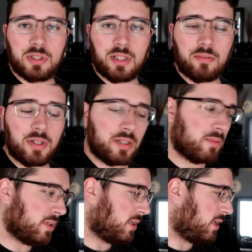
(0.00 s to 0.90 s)
to get ready
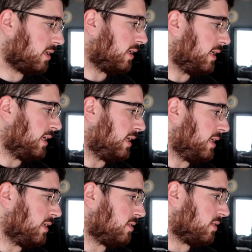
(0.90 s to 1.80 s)
and whatnot.
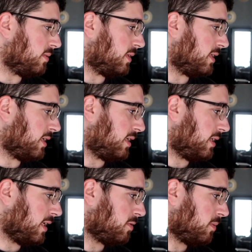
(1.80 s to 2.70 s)
So uh,
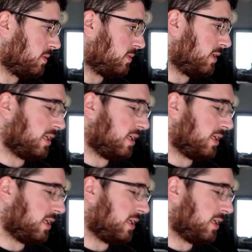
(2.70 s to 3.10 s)
that's what we're doing